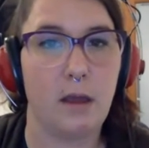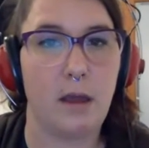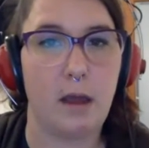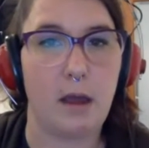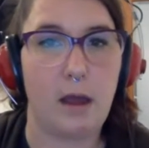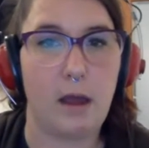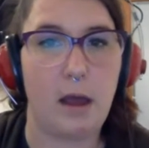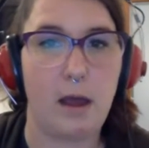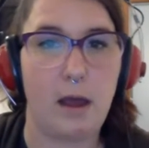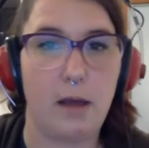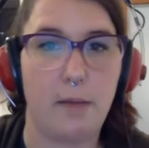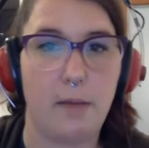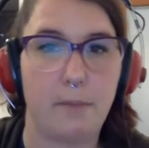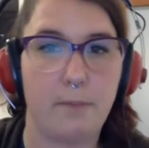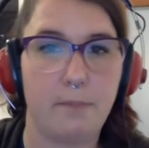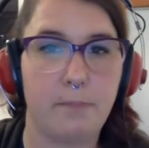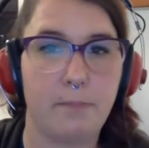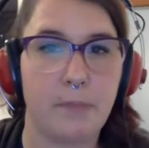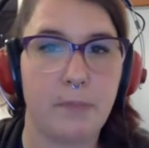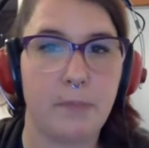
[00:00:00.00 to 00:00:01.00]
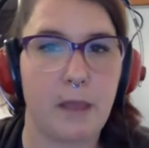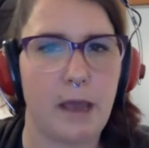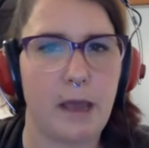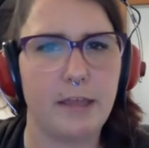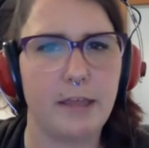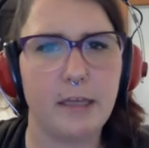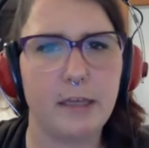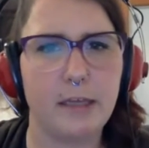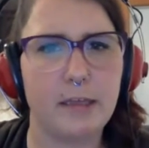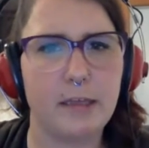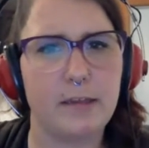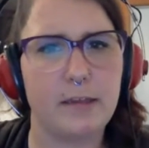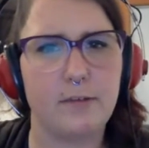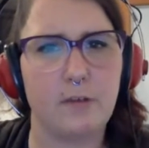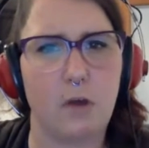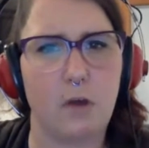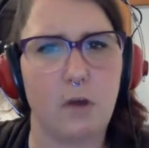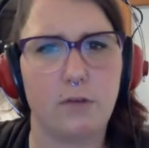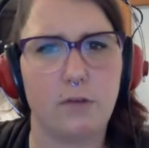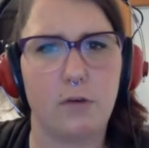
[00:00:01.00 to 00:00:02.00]
I think that this
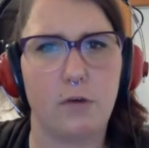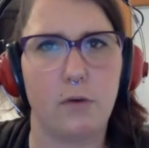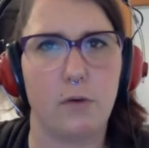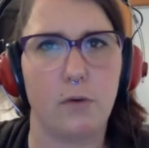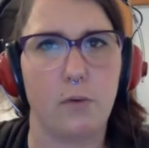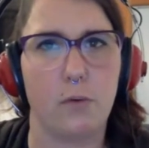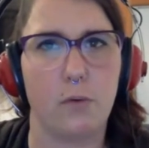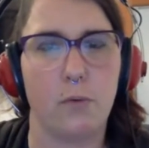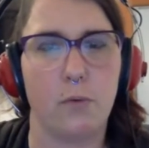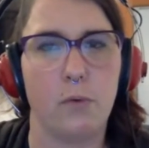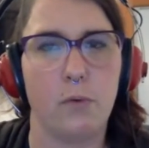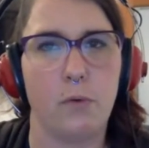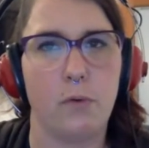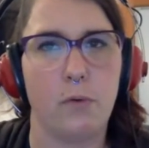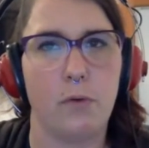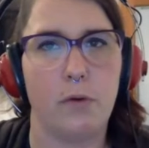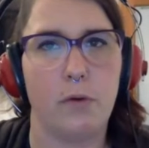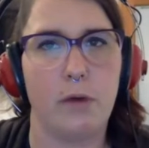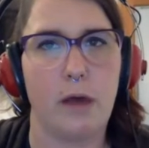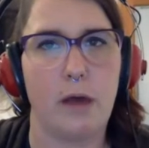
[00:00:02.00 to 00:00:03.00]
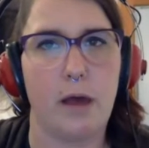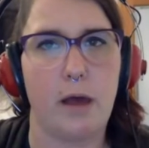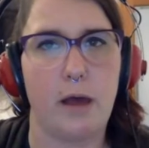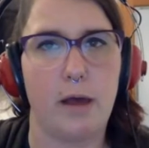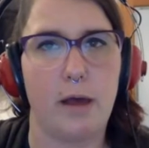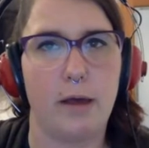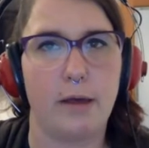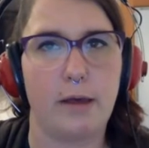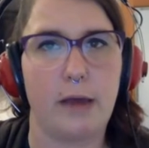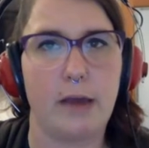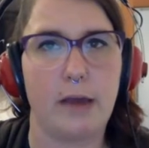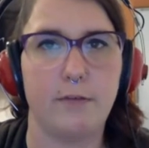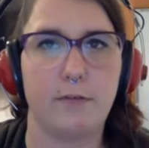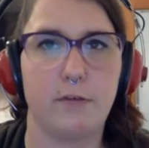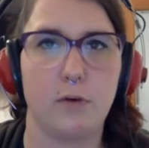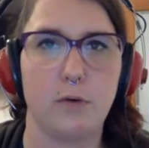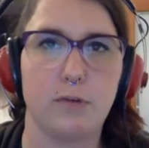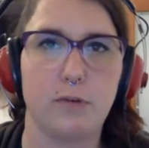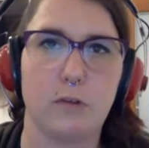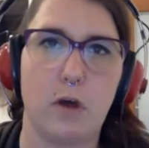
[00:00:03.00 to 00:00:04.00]
also kind of
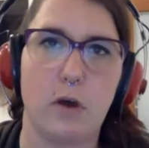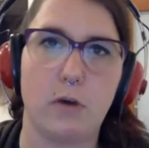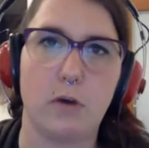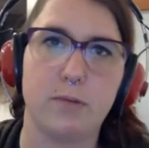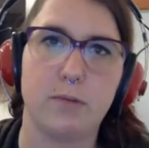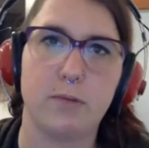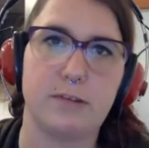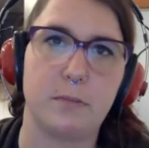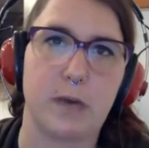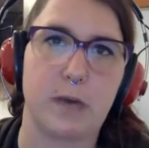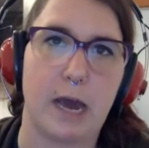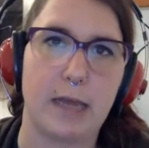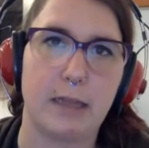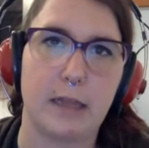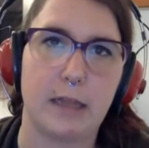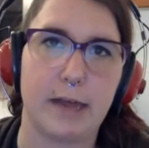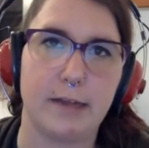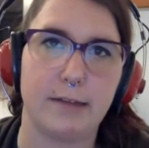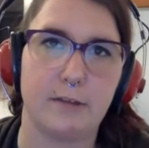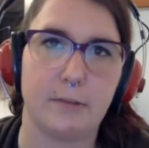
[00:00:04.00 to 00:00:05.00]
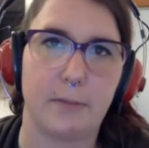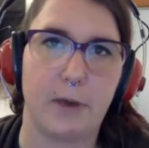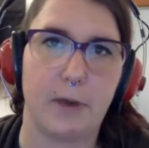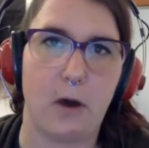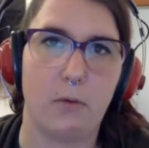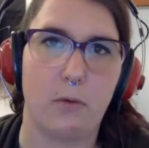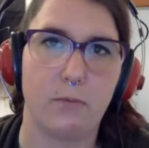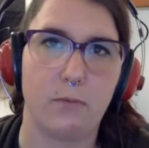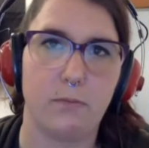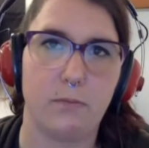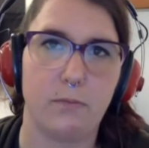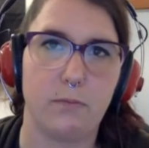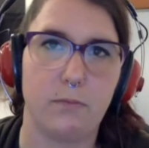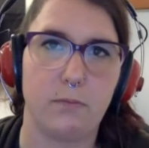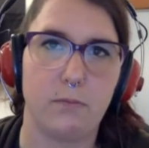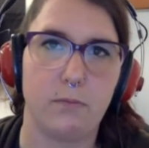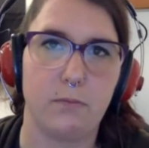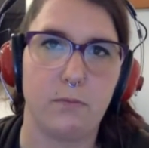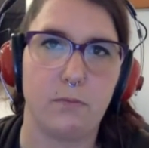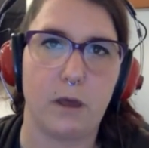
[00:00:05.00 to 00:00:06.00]
goes along with some guidelines about
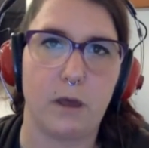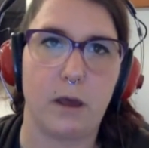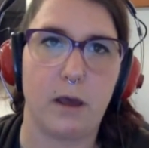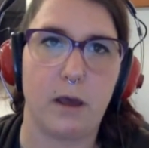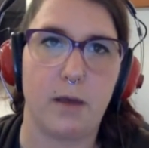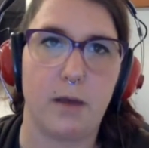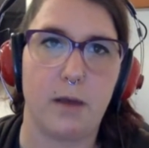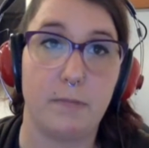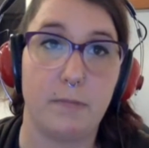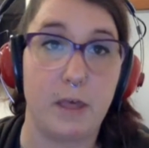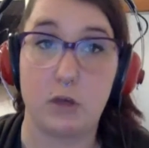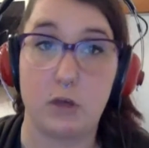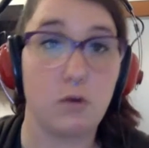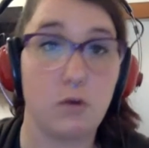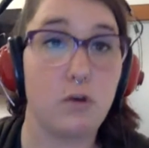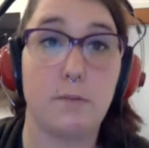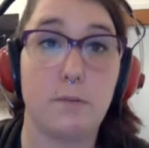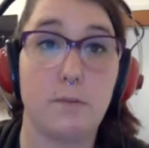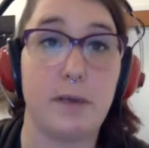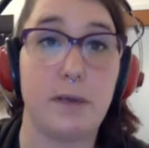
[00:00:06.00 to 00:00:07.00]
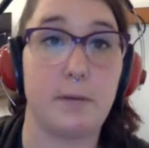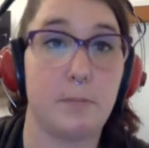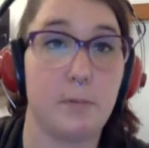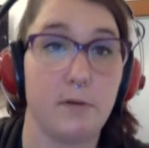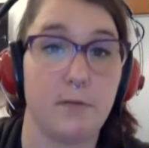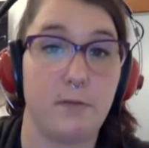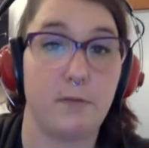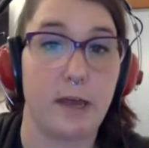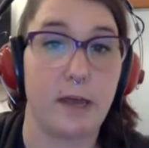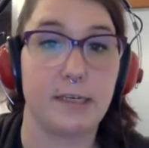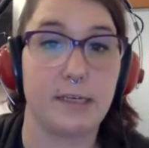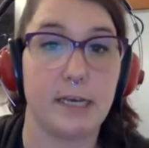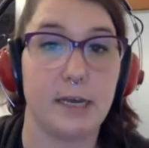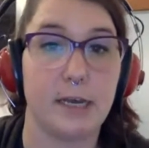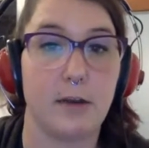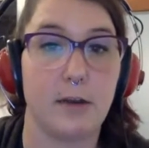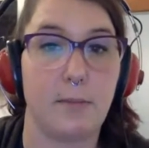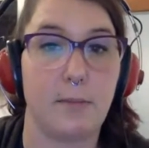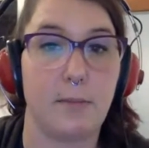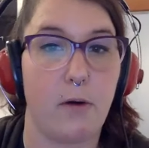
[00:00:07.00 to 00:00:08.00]
that you could maybe provide, Dan,
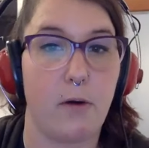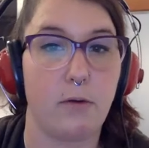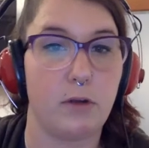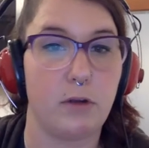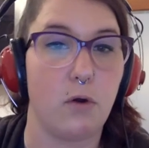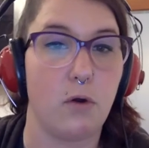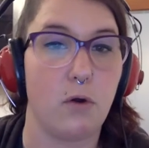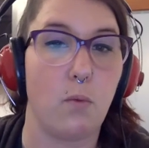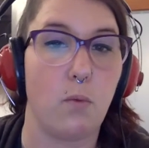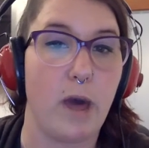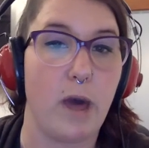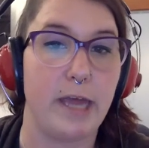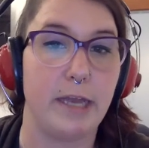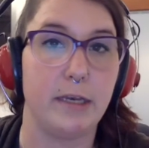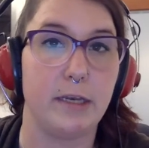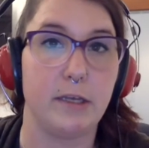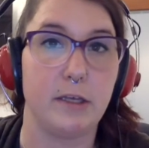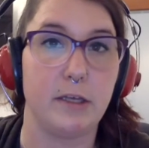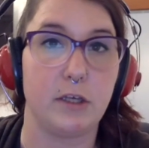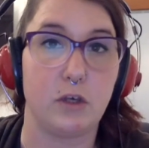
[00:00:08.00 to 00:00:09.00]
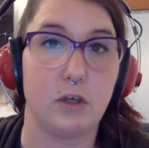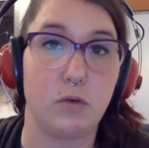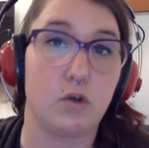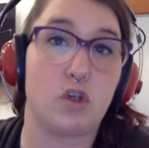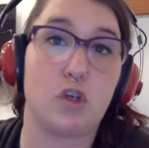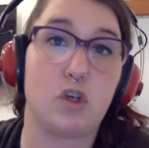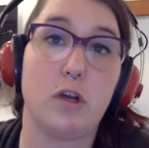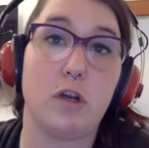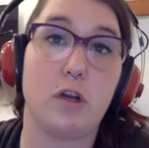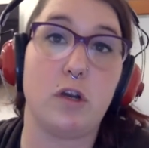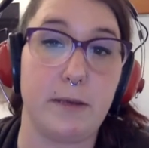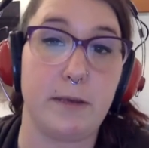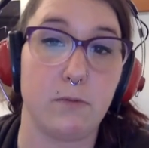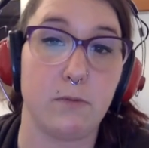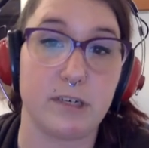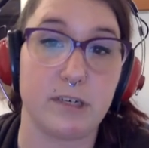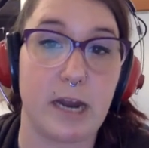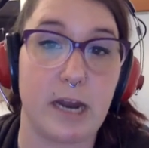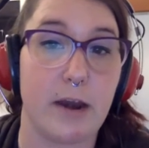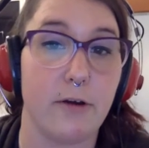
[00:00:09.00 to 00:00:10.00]
about when you should be
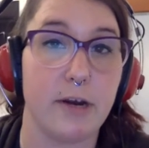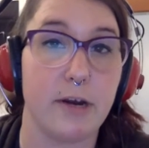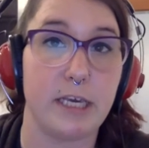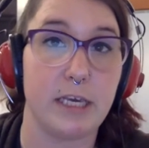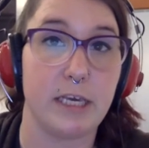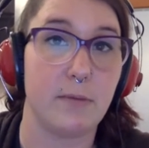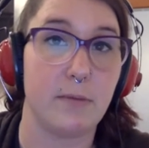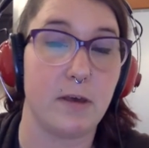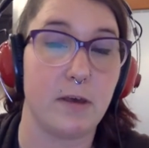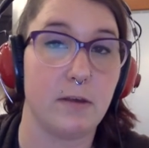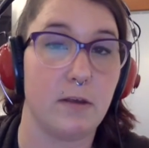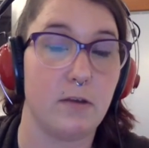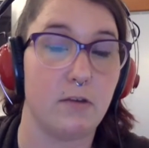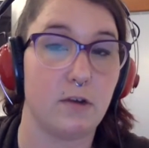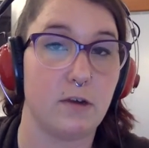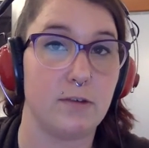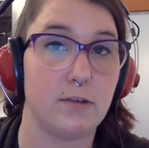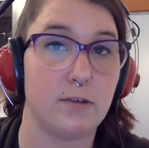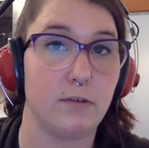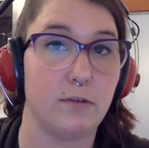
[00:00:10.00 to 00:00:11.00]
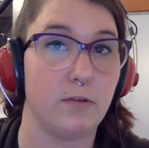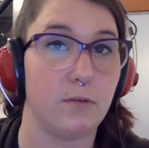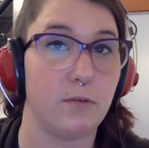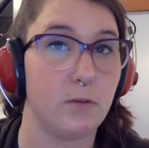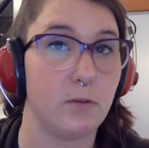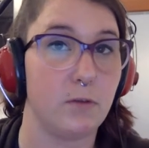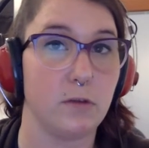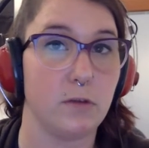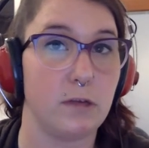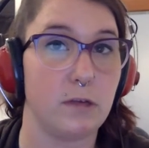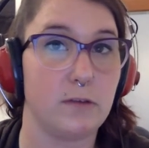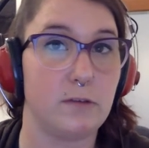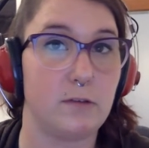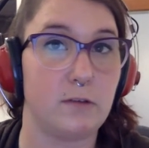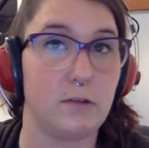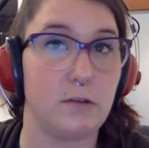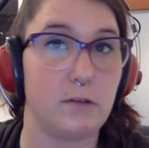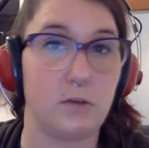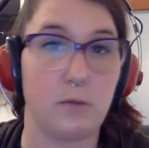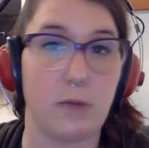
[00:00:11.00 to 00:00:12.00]
retiring email addresses from your list.
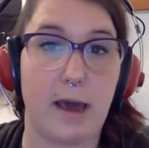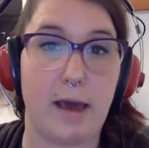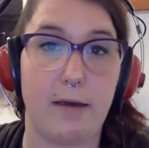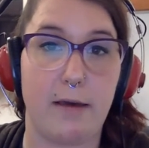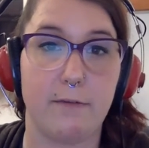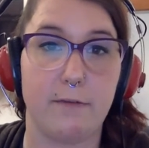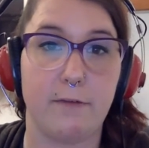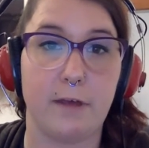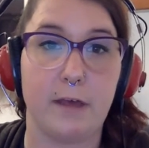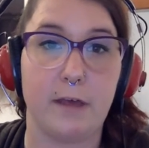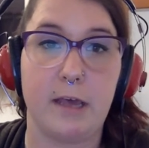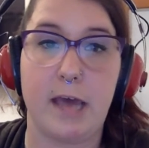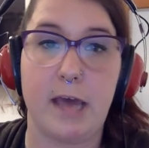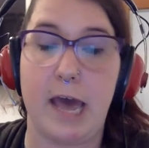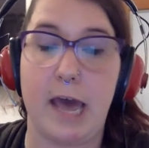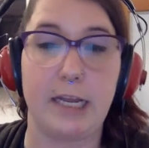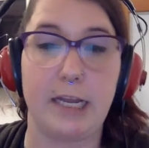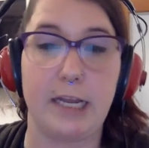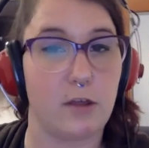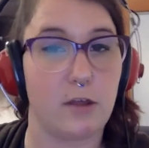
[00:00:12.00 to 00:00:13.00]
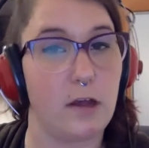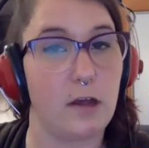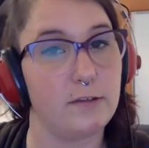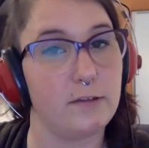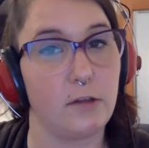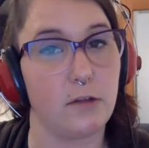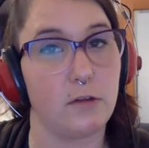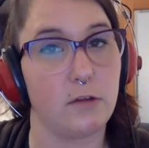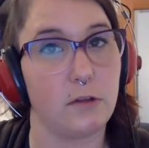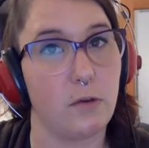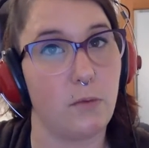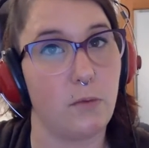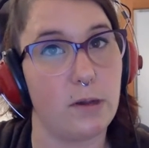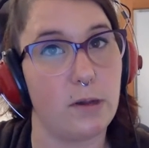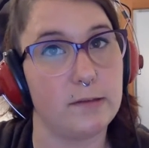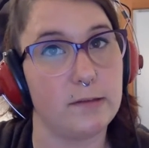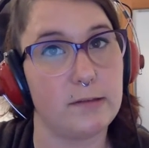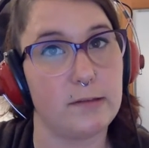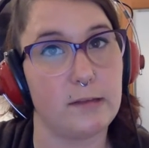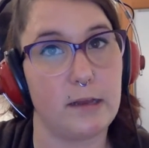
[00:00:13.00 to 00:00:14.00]
Do you have any thoughts other than the
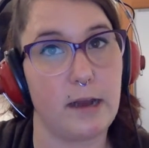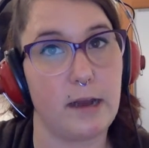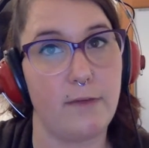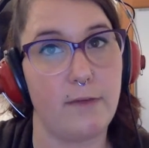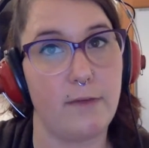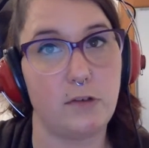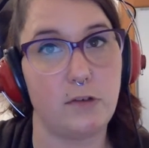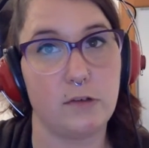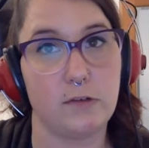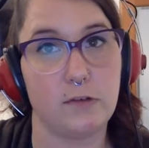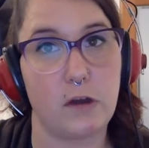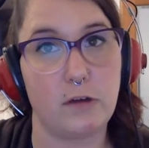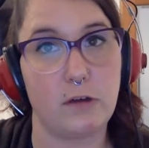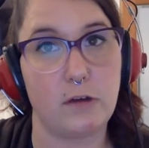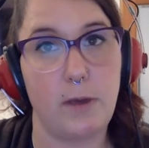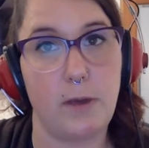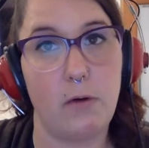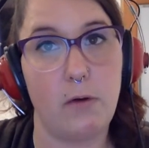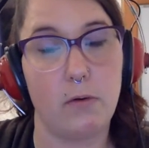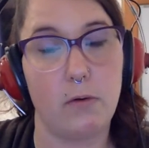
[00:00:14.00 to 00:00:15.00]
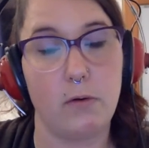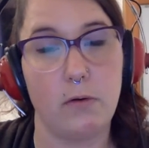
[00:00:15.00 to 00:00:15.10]
ones that I've just talked about?